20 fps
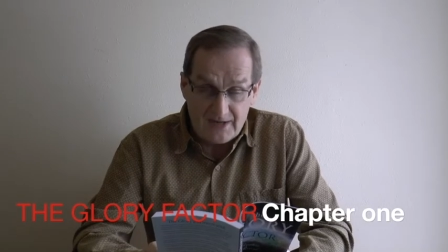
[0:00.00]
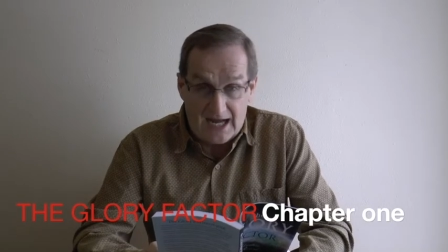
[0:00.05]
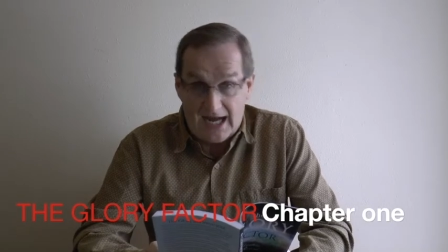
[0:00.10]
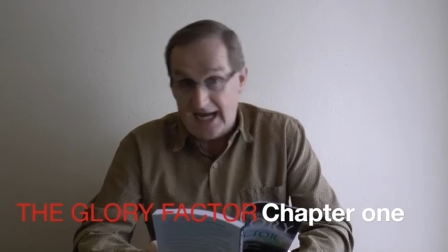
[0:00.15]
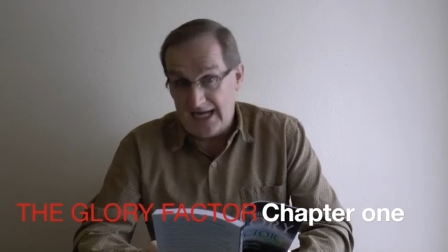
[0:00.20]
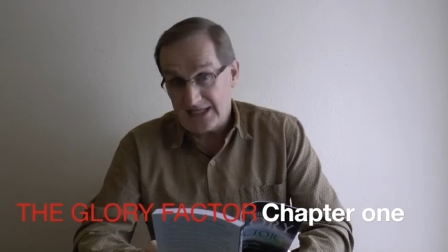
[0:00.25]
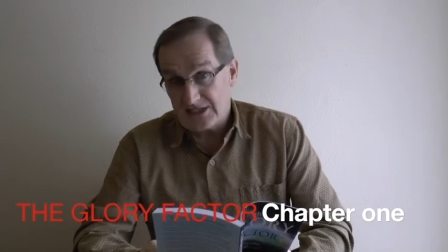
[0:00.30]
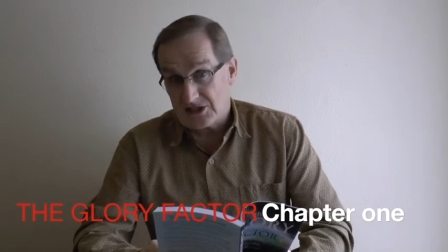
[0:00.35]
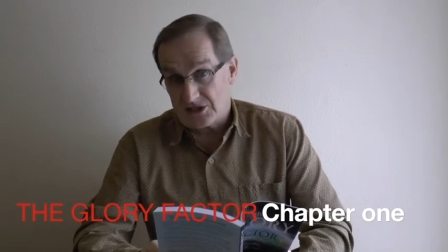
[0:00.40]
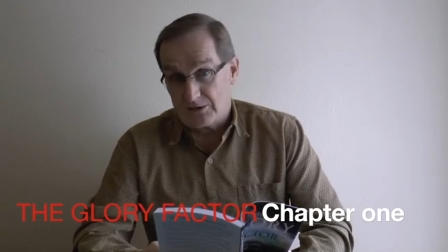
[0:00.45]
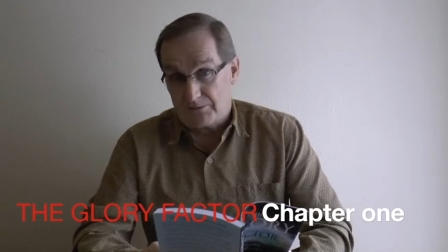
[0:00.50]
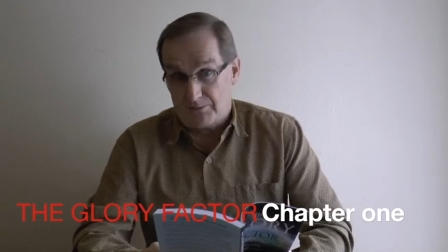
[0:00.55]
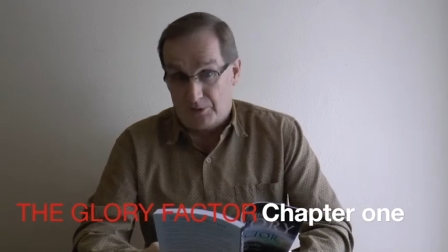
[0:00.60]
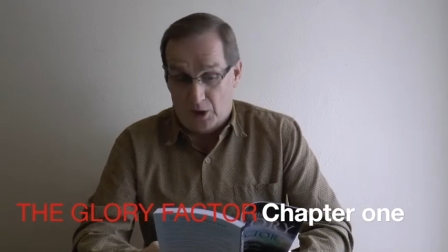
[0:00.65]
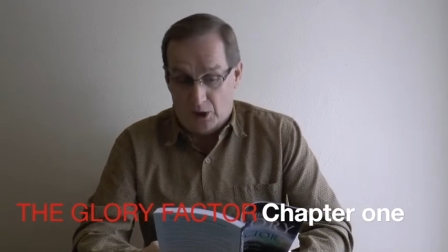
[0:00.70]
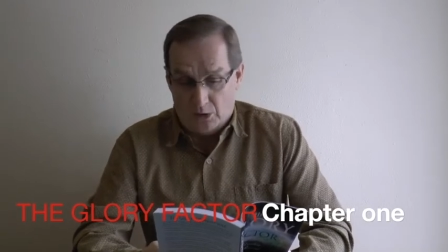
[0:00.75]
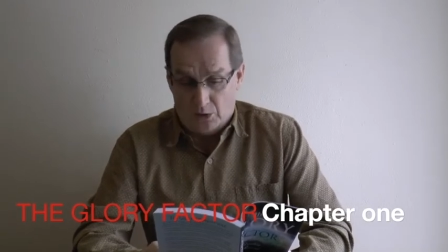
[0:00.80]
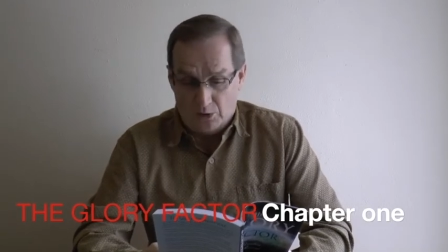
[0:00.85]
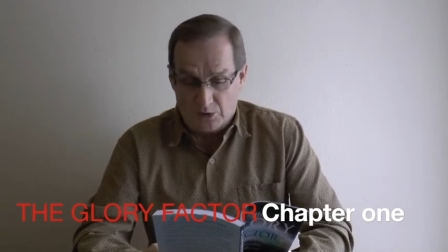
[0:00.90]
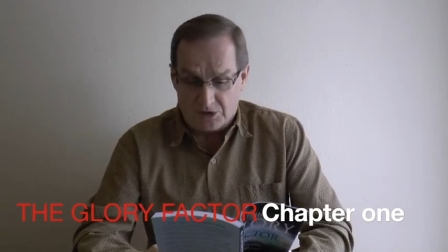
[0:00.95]
I
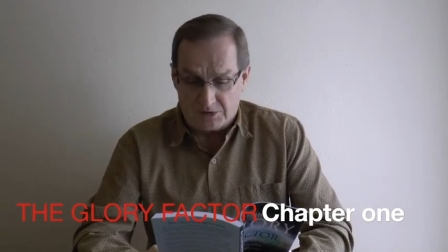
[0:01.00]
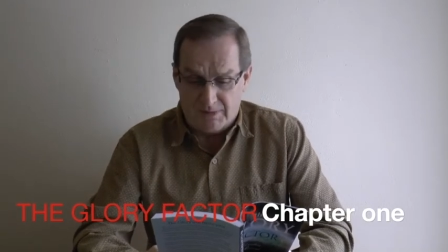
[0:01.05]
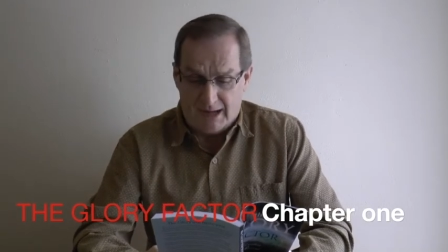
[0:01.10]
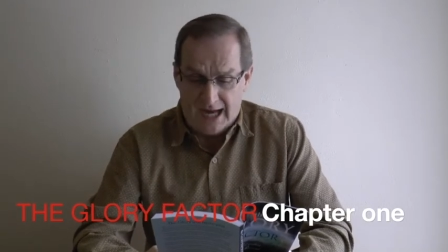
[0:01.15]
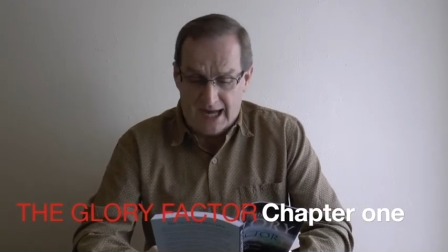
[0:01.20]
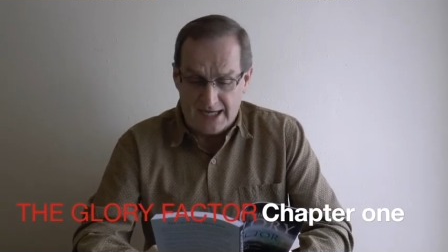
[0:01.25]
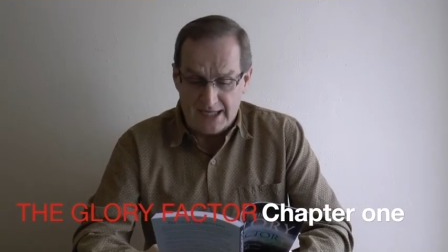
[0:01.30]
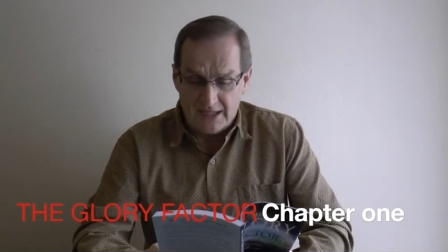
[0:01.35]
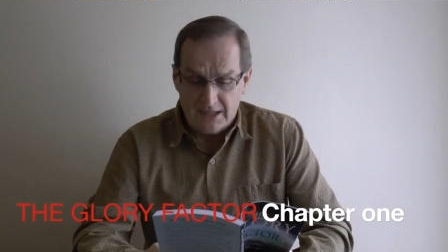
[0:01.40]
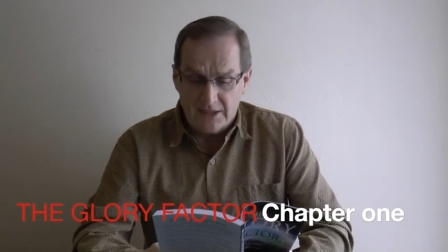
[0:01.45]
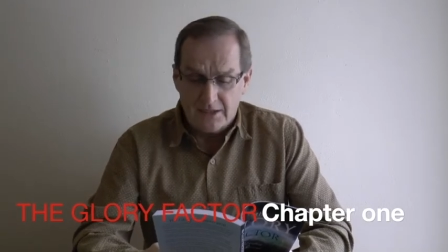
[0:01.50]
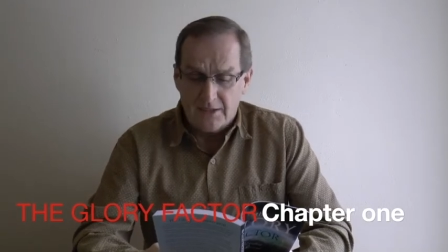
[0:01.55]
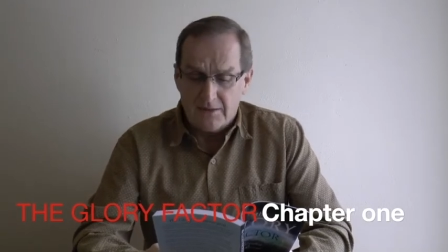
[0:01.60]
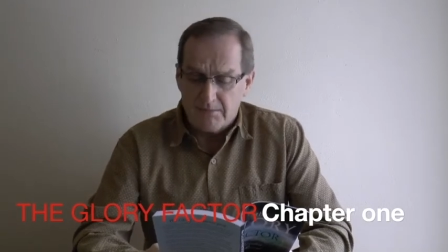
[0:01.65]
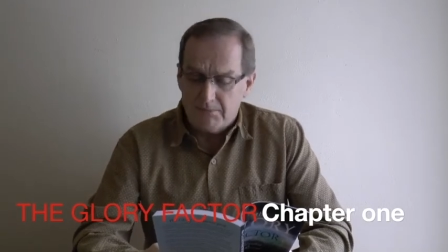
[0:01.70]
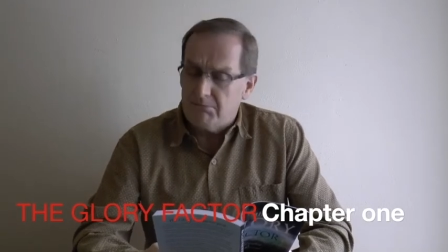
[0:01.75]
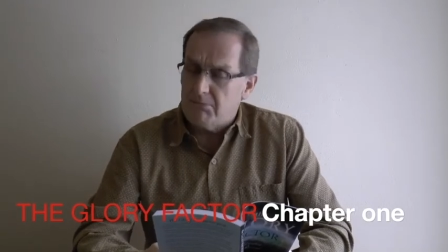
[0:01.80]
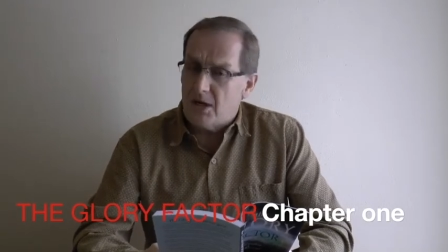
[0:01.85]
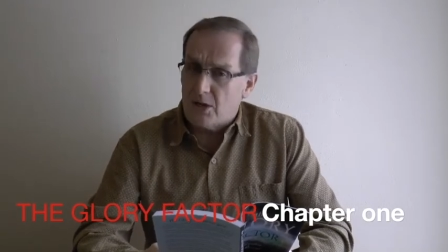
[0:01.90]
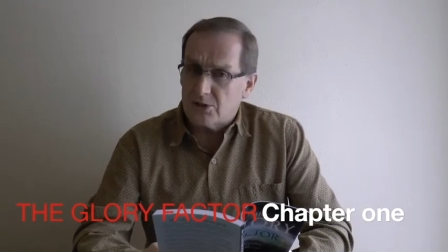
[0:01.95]
suppose by
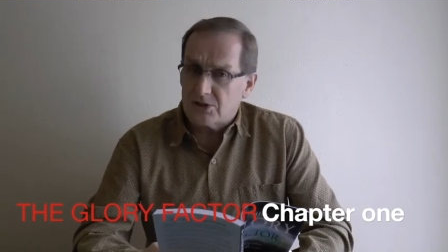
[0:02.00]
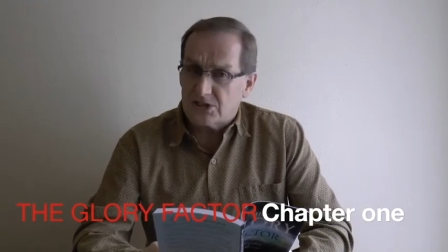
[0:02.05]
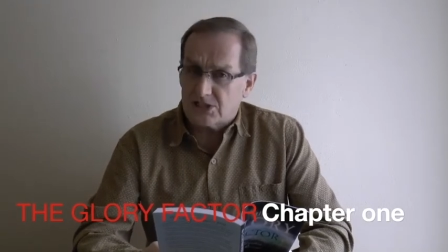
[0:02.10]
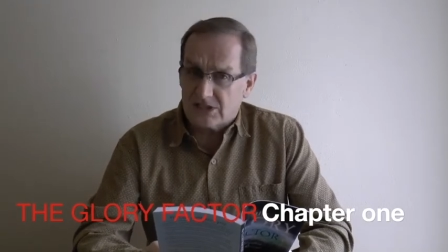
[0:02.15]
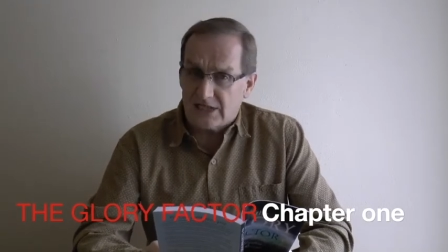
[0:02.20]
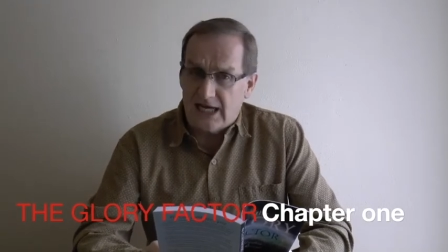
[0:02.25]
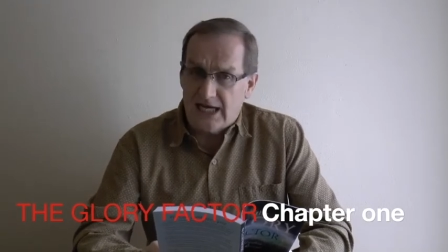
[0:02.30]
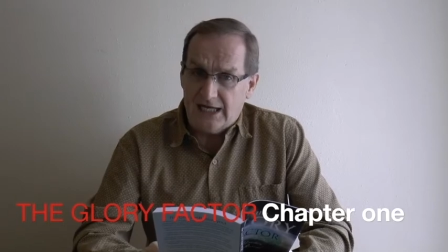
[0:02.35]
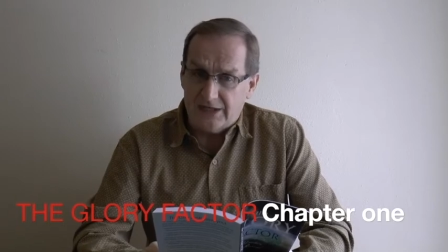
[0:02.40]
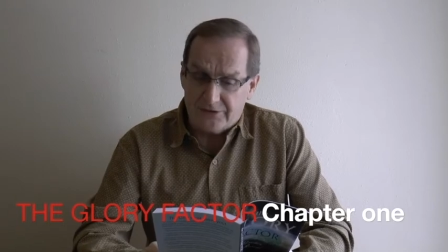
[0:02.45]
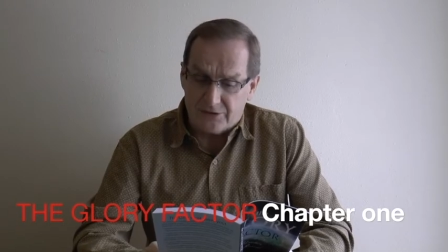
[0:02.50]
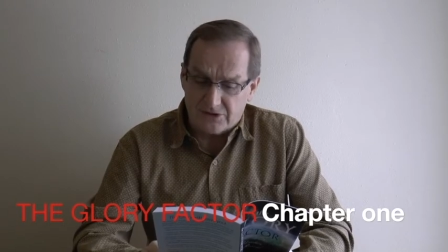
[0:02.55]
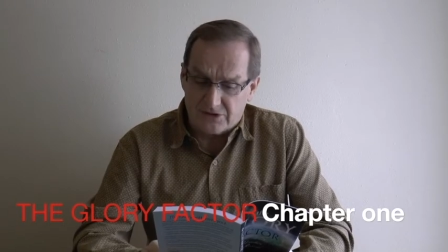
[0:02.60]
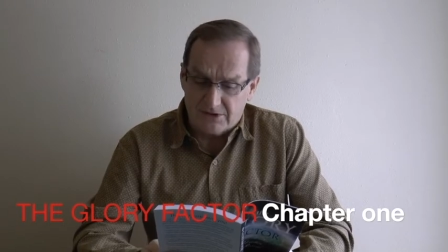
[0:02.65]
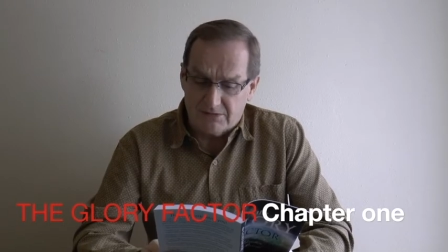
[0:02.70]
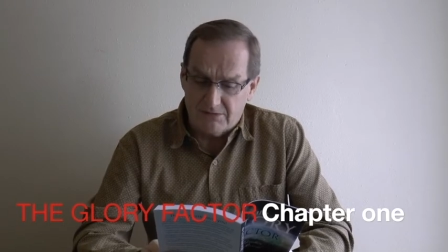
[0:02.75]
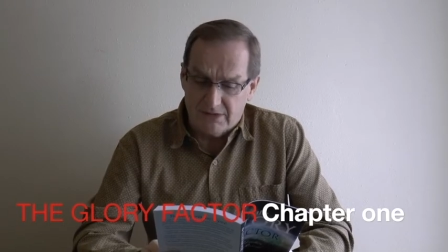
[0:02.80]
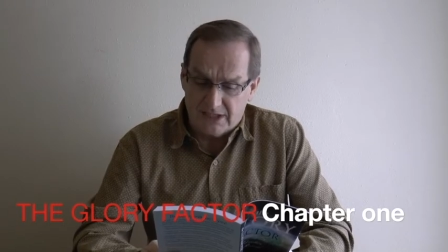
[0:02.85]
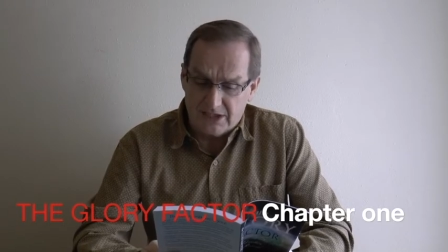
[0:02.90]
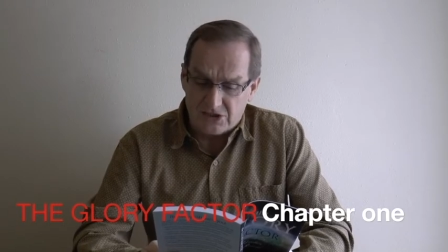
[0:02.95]
most standards
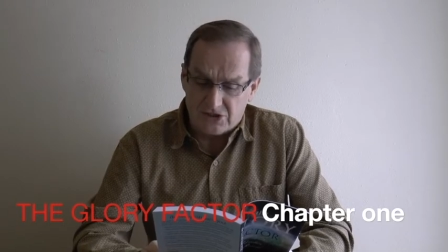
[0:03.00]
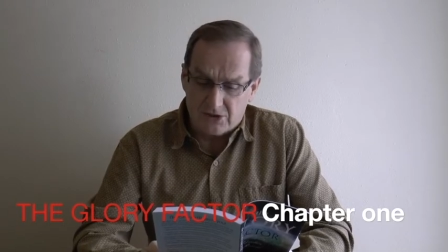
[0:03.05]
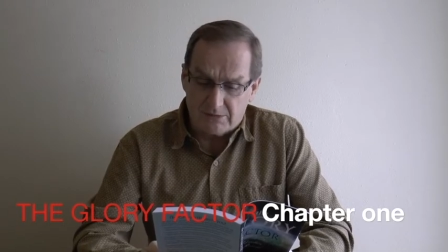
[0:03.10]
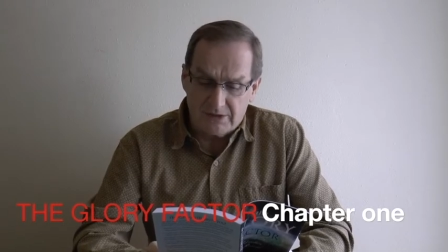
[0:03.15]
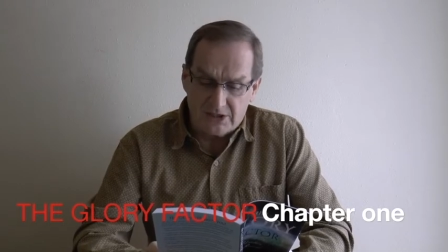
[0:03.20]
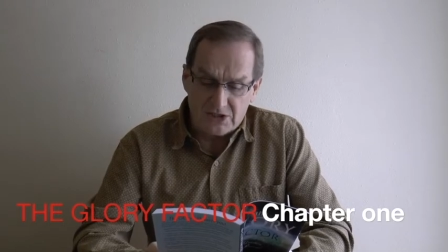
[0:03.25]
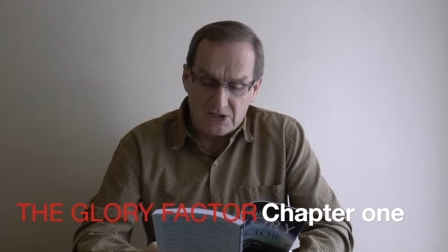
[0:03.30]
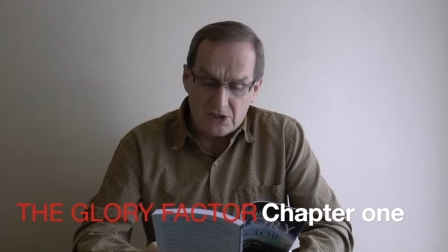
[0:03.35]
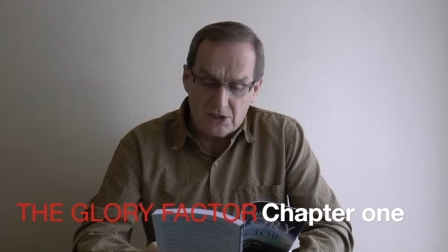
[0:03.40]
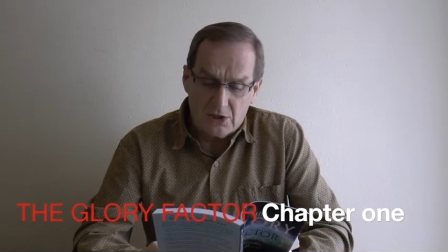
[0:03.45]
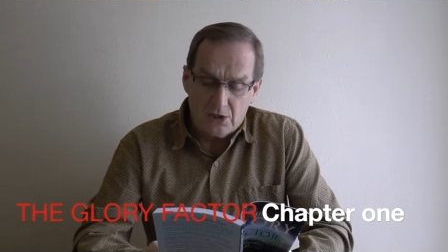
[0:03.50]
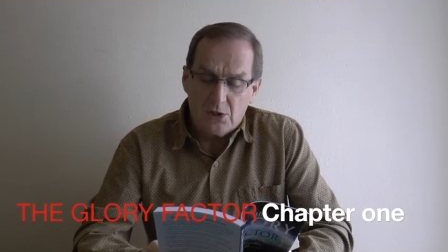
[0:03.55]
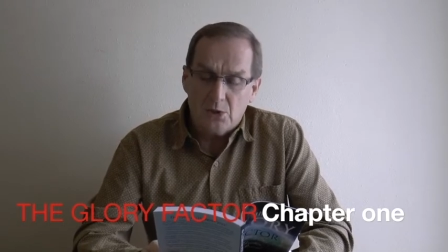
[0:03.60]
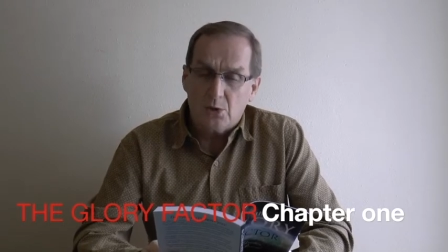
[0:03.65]
of measurement,